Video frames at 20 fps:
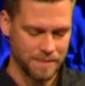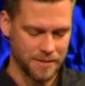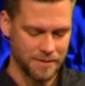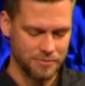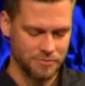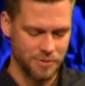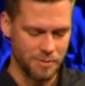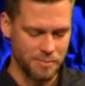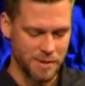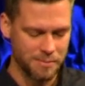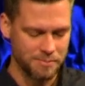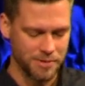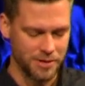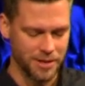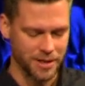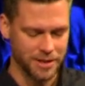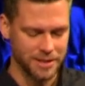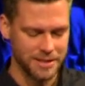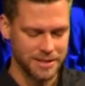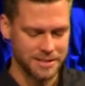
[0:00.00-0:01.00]
Remember,
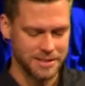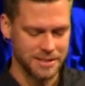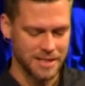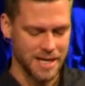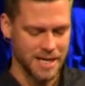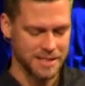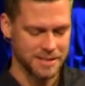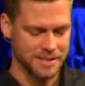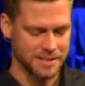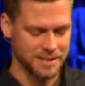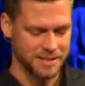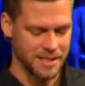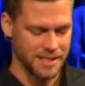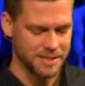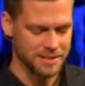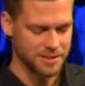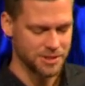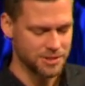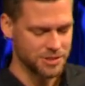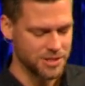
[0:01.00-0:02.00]
Ecclesiastes
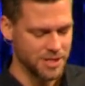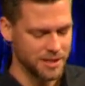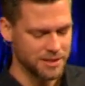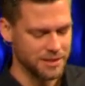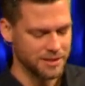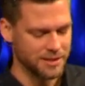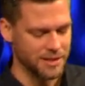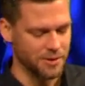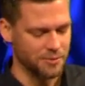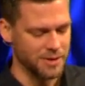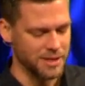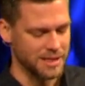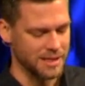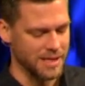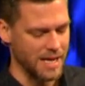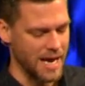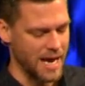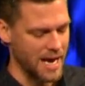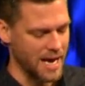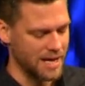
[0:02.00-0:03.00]
says there's nothing that we can
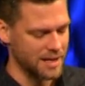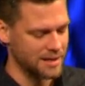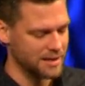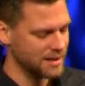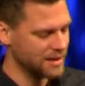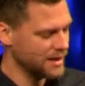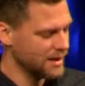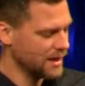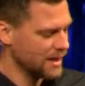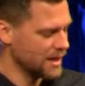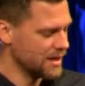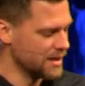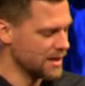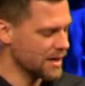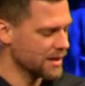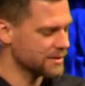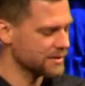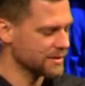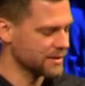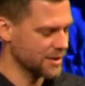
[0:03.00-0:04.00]
add and
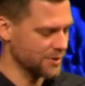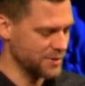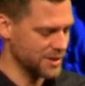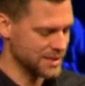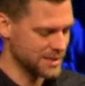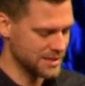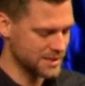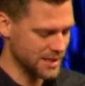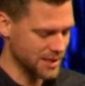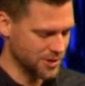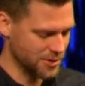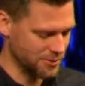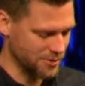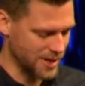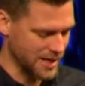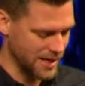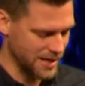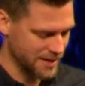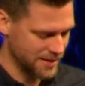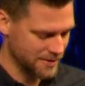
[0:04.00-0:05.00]
nothing that we can take
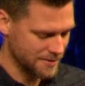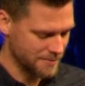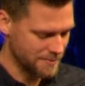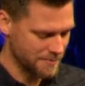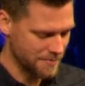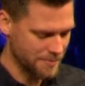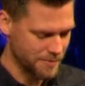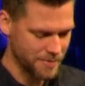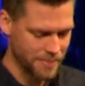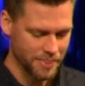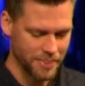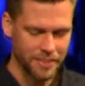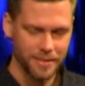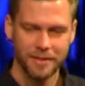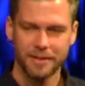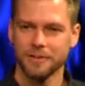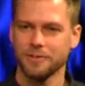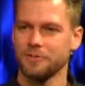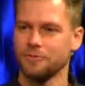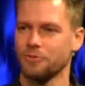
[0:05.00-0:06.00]
away
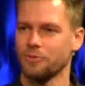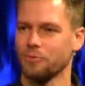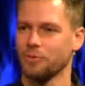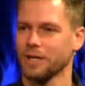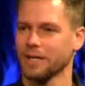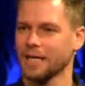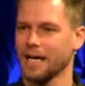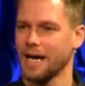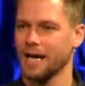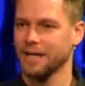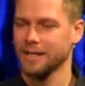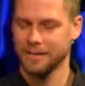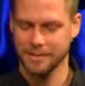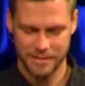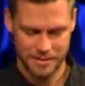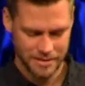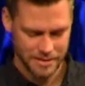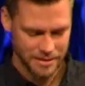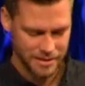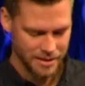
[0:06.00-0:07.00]
from what God
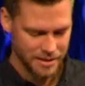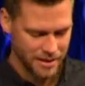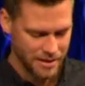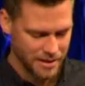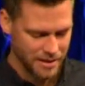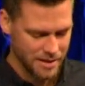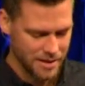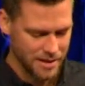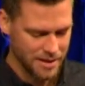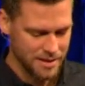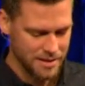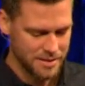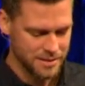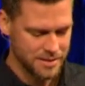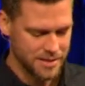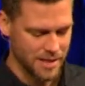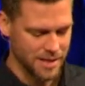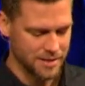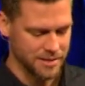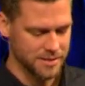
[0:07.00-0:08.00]

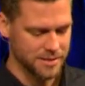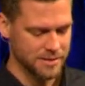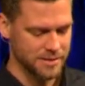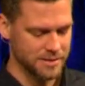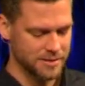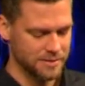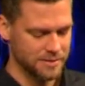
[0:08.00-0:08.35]
does.